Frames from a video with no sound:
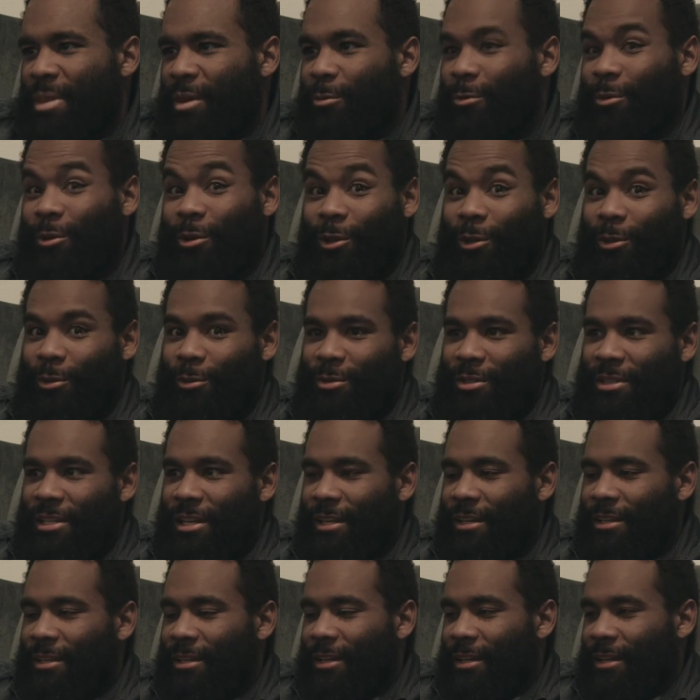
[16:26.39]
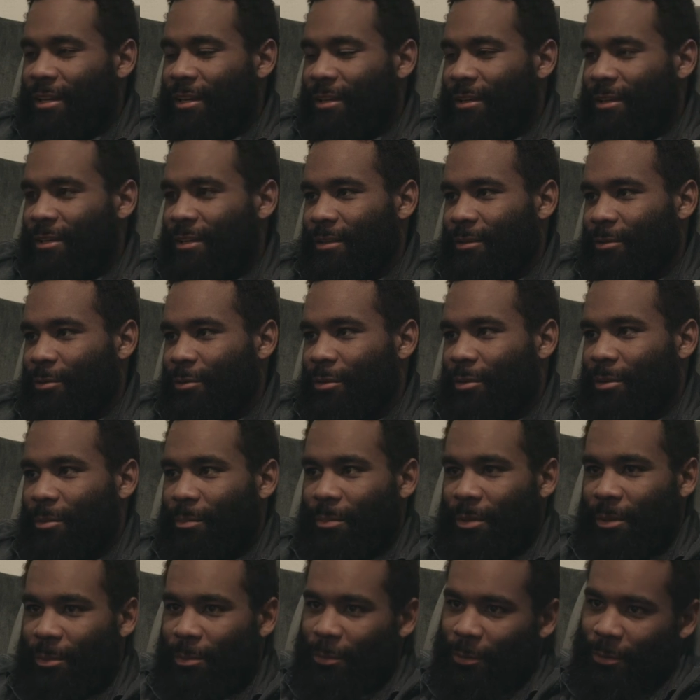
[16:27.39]
They were closed that day, or the
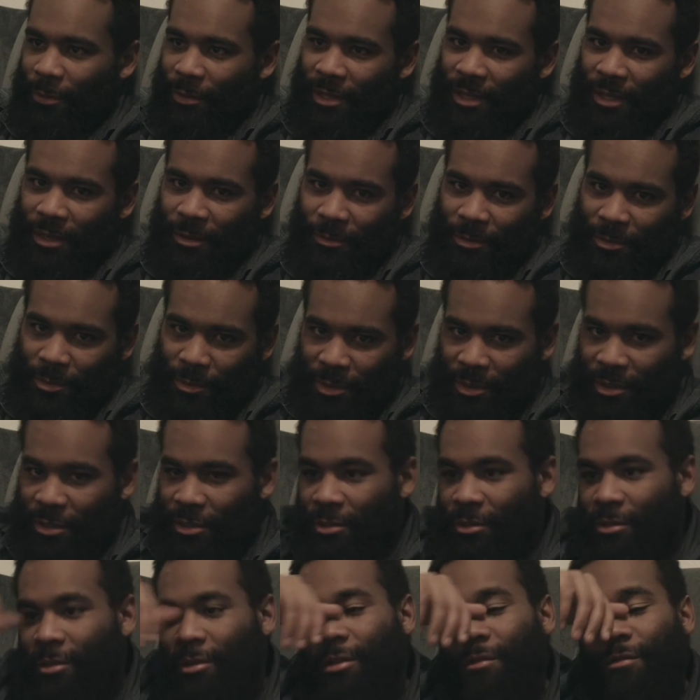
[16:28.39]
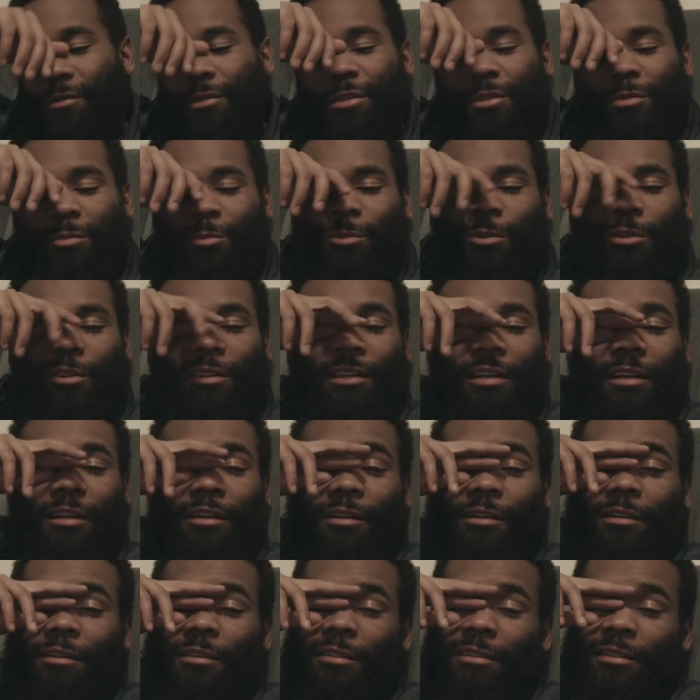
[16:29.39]
people in that particular office weren't
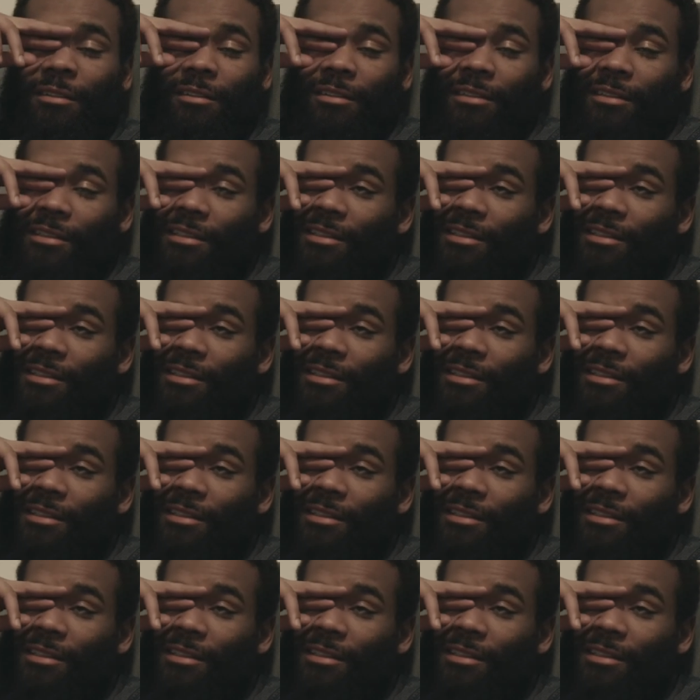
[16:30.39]
there.